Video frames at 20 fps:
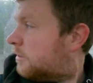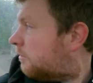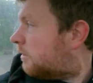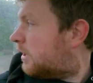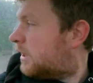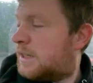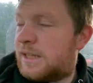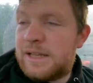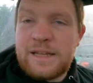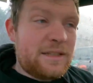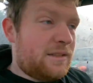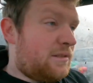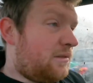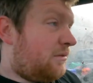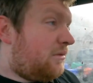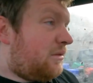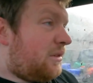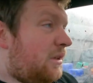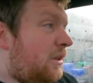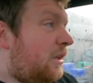One thing
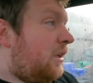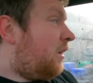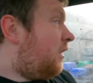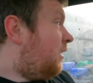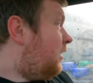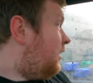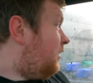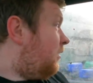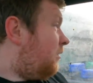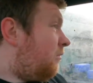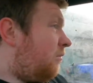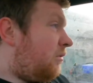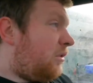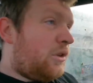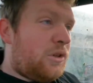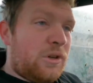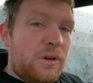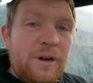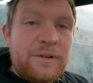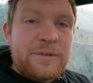
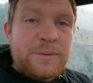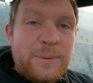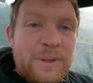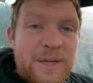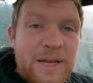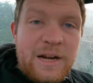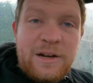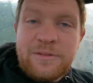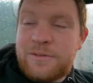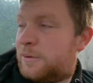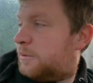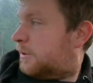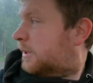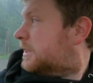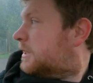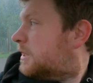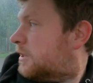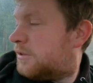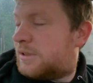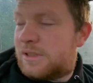you do have to be careful
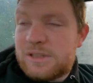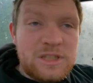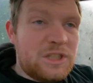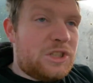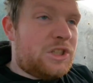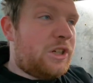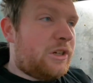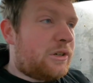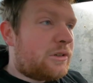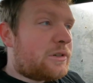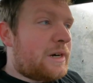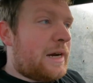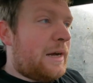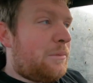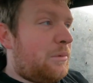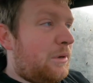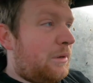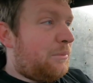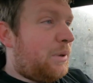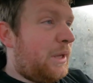when using the shear
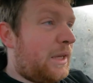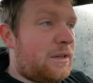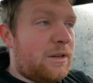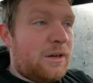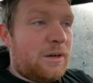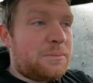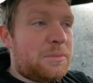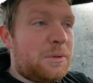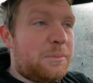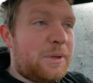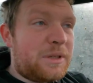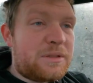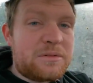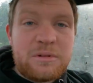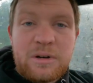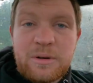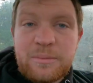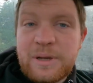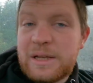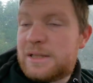grab when picking up the big
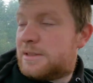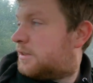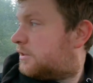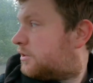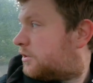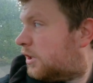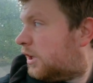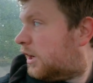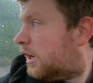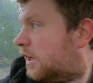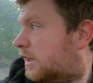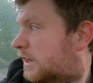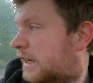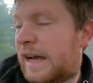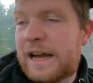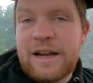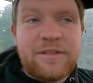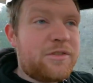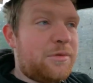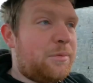square bales of straw.
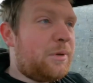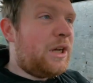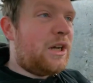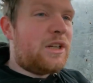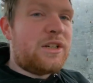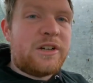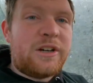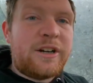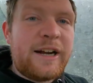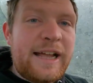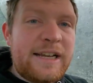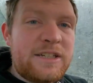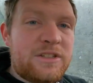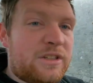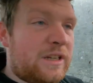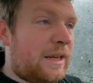They have to be on their edge.